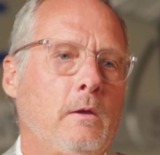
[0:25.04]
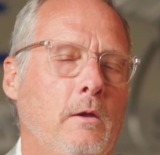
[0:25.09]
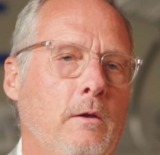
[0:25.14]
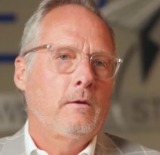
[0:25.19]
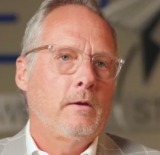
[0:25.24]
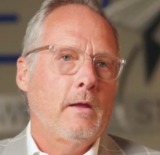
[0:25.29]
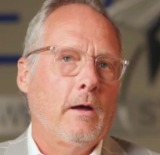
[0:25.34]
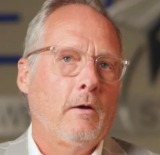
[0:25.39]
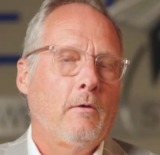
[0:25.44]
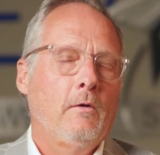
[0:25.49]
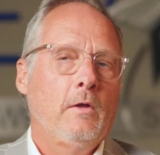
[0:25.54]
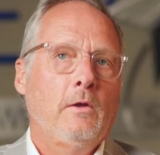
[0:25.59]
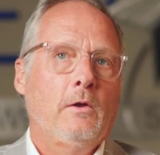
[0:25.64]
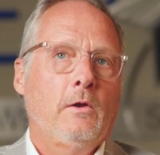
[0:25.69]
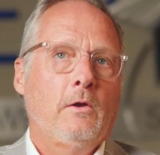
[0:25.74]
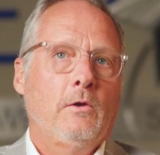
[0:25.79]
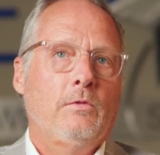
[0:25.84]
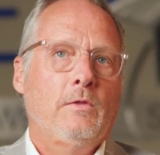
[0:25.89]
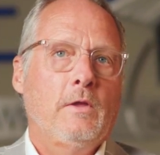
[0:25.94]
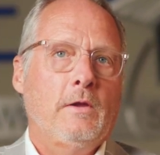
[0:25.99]
Now,
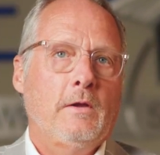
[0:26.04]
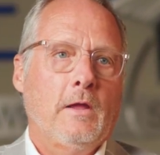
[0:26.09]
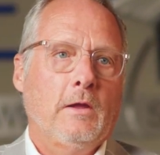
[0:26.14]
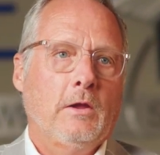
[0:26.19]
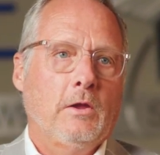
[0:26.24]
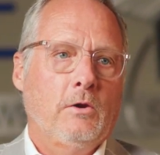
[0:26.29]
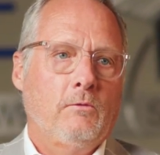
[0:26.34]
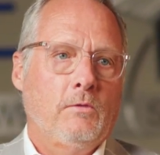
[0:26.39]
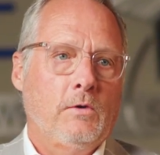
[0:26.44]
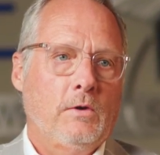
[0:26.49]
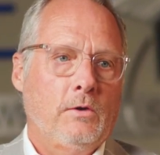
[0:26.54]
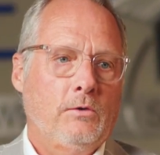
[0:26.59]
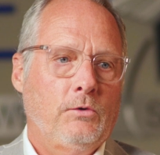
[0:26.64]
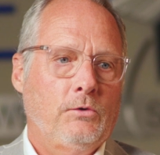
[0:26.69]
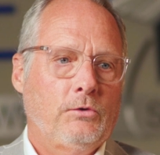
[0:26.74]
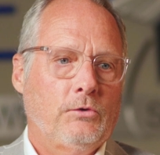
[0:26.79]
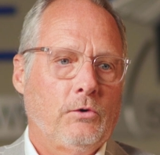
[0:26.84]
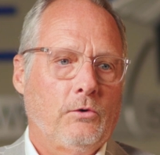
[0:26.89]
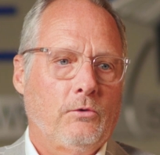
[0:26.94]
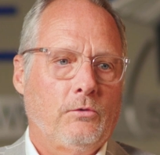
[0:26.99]
the negative
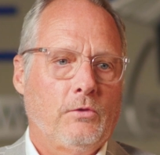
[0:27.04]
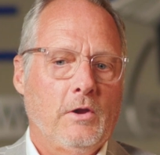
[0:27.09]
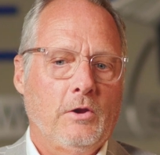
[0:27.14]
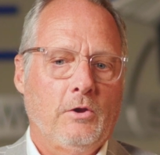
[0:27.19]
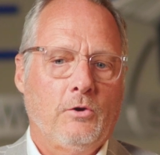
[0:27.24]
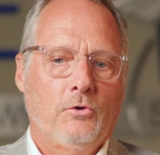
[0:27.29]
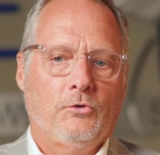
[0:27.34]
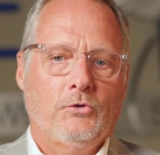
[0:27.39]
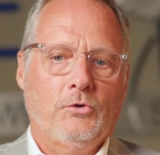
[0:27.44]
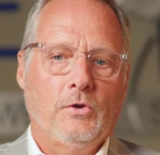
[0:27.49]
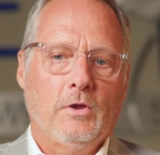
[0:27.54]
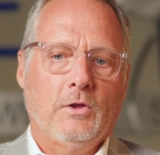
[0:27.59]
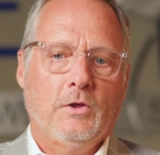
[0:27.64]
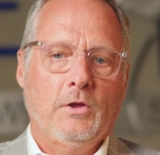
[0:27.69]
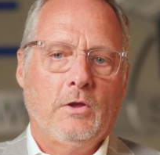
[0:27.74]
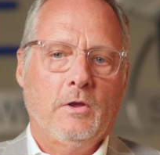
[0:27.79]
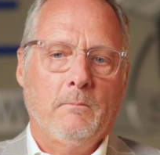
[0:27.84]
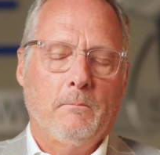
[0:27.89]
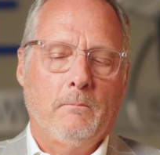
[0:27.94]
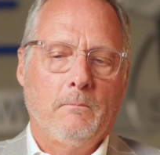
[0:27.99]
is that you're
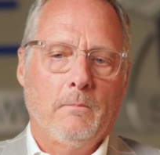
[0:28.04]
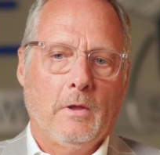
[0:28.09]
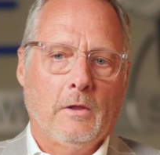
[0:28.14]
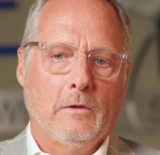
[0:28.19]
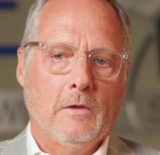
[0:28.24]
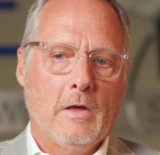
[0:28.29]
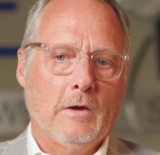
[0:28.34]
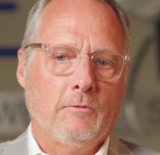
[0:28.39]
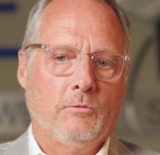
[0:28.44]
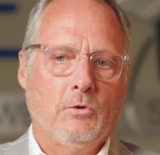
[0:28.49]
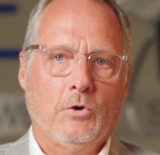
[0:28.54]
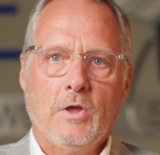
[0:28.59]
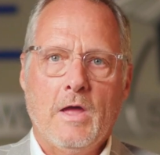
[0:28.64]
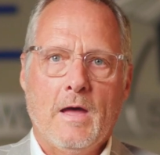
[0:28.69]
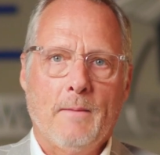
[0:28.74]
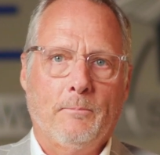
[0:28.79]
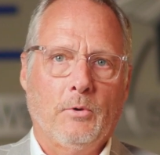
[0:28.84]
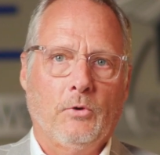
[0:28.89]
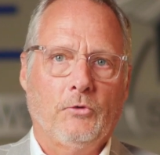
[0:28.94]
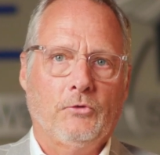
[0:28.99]
sinking a lot of your
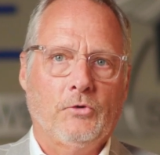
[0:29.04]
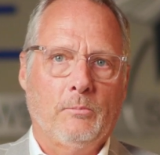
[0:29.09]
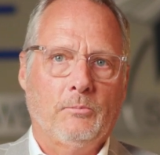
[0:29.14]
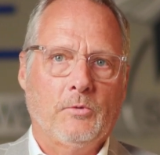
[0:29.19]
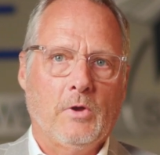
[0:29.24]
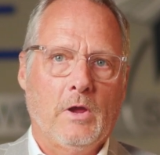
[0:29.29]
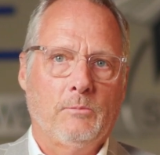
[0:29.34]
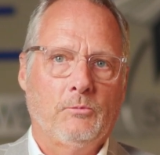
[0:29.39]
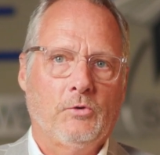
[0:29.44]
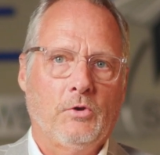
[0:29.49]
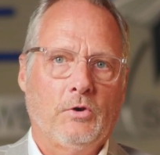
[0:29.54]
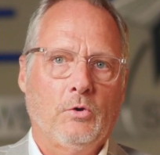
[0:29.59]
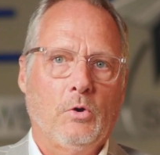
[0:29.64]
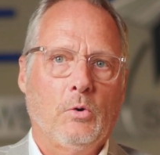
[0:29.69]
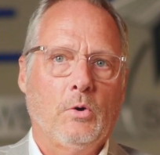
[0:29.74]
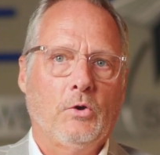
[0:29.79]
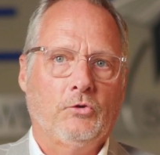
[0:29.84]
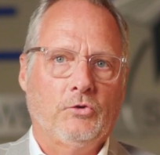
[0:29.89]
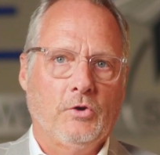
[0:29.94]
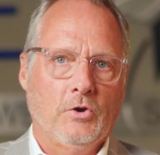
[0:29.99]
capital sometimes
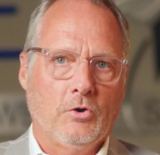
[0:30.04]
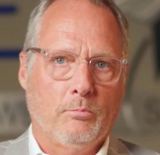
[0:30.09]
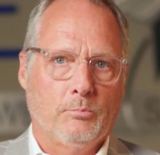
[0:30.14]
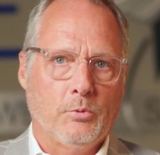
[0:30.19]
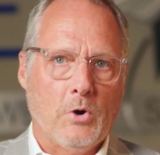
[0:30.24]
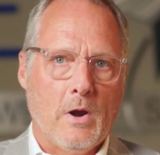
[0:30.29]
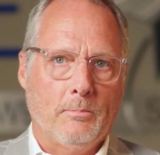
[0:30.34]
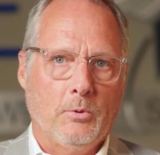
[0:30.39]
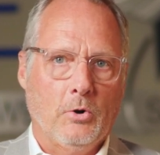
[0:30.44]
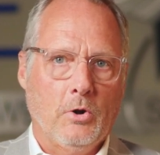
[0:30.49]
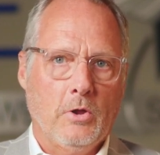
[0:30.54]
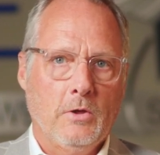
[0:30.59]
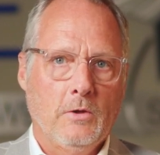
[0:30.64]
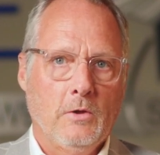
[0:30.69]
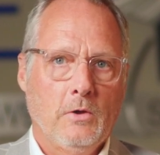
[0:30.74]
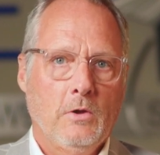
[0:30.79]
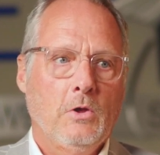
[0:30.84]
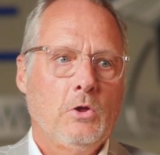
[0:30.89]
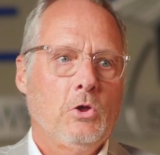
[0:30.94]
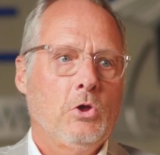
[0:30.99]
into a single property.
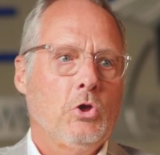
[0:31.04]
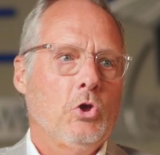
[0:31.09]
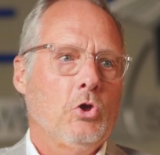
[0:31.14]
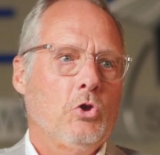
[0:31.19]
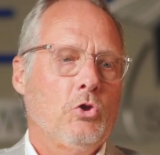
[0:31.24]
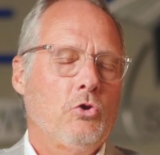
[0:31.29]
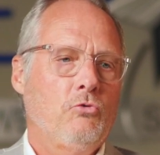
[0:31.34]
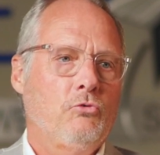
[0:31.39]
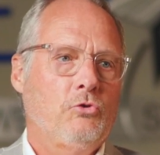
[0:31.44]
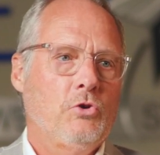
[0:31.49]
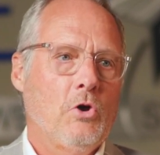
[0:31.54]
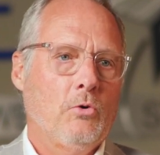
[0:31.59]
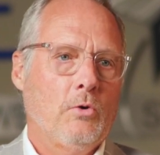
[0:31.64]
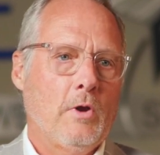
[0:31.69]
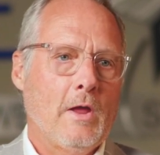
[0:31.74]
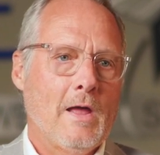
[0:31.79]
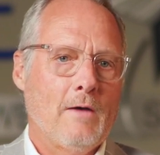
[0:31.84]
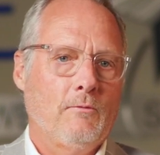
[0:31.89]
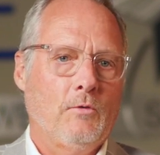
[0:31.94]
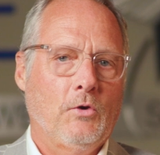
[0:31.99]
You don't
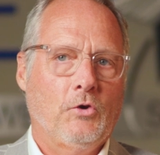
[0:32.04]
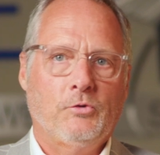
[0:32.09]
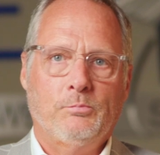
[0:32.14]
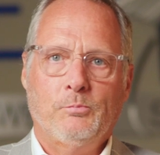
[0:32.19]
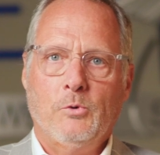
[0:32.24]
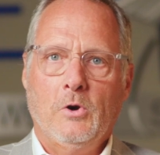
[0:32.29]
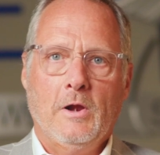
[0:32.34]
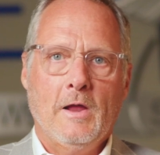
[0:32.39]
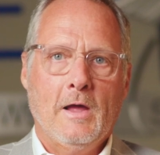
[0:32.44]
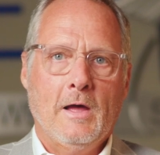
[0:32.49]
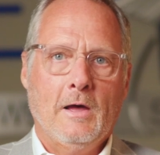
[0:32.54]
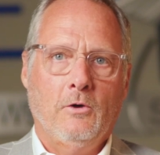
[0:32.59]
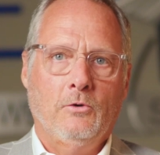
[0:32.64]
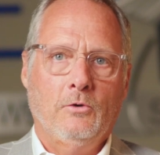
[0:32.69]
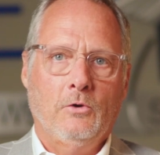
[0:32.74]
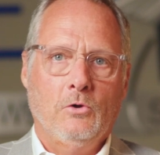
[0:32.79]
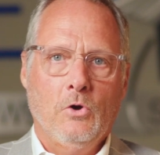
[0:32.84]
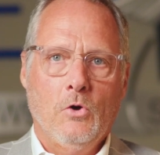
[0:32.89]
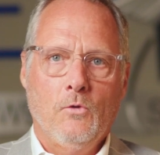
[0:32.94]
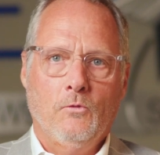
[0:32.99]
have it spread
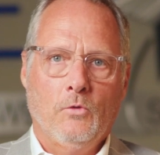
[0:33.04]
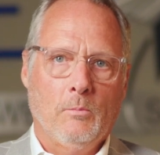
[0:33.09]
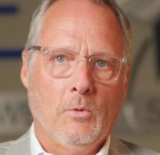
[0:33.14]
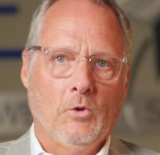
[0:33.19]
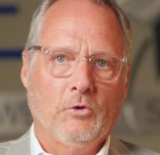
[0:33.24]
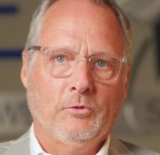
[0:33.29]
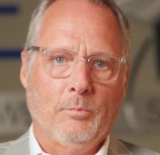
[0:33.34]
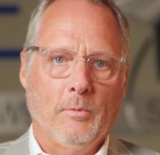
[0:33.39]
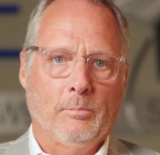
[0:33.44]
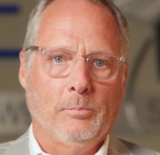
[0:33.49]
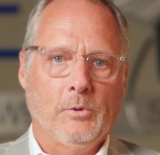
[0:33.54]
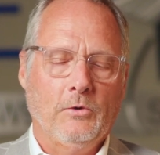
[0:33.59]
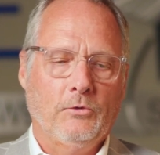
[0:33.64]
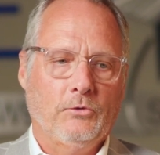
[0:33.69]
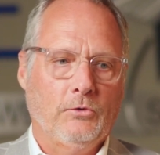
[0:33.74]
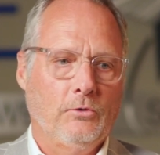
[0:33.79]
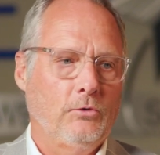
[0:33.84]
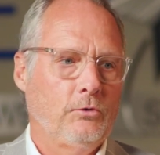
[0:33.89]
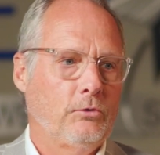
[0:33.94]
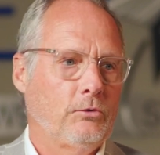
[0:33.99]
out over multiple
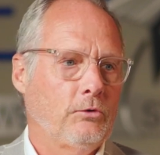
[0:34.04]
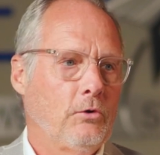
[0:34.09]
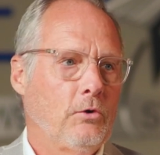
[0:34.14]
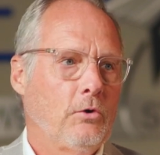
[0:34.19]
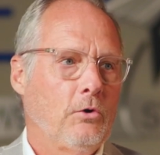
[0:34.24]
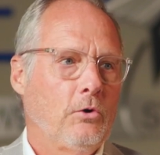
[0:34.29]
places.